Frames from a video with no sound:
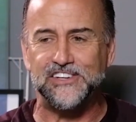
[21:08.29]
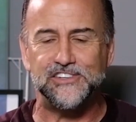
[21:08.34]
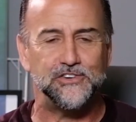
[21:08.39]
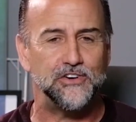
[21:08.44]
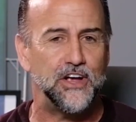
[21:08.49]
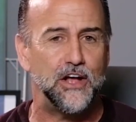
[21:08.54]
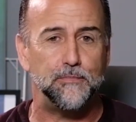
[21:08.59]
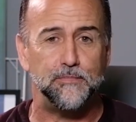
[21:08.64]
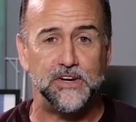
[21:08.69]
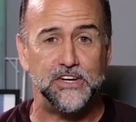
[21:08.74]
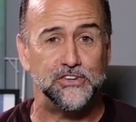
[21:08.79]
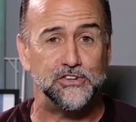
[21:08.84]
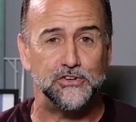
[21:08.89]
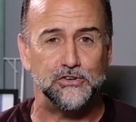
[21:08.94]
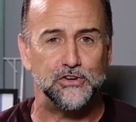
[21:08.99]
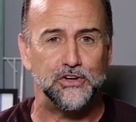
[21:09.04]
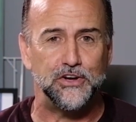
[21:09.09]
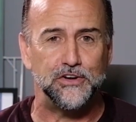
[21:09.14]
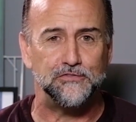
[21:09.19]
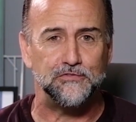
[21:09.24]
is you're helping
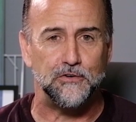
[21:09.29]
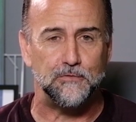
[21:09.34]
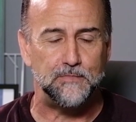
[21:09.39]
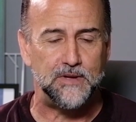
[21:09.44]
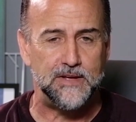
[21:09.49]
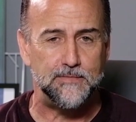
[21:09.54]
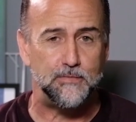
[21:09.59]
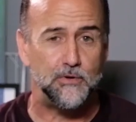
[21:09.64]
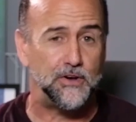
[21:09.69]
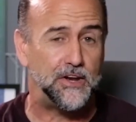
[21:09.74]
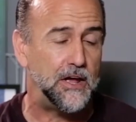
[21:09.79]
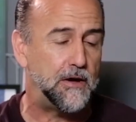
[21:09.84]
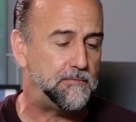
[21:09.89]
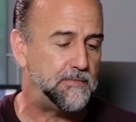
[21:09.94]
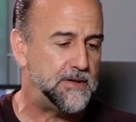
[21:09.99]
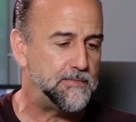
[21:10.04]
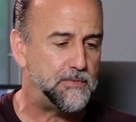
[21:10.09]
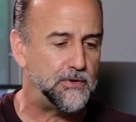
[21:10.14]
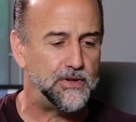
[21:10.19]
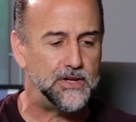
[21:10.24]
do good for people and
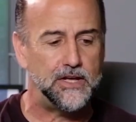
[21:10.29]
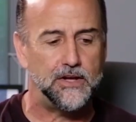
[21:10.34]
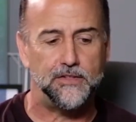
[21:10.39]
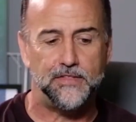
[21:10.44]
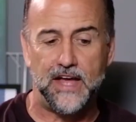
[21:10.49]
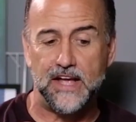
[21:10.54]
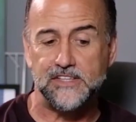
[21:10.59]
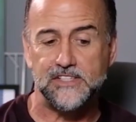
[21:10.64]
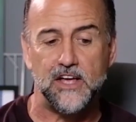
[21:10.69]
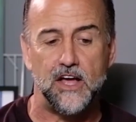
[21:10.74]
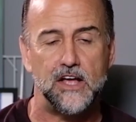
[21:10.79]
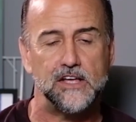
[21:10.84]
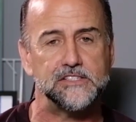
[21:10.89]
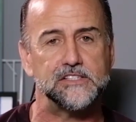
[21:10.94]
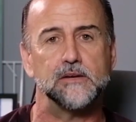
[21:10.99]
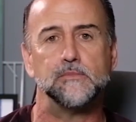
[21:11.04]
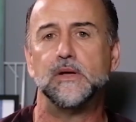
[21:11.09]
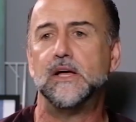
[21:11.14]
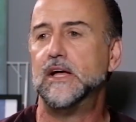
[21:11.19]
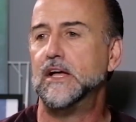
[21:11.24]
help people heal that's
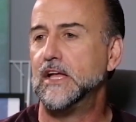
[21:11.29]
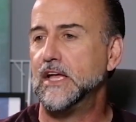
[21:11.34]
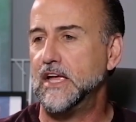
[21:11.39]
awesome